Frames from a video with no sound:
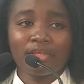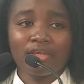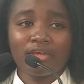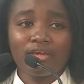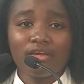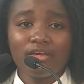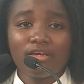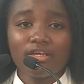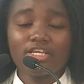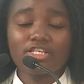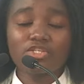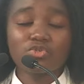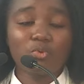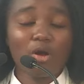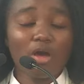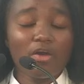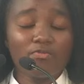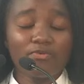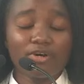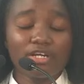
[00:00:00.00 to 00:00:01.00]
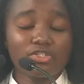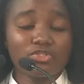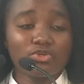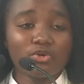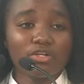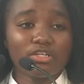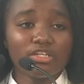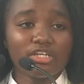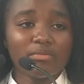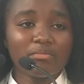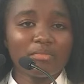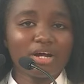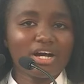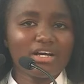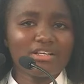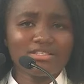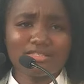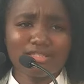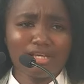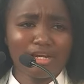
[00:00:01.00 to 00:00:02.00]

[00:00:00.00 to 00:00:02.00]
His wife had told him, Curse the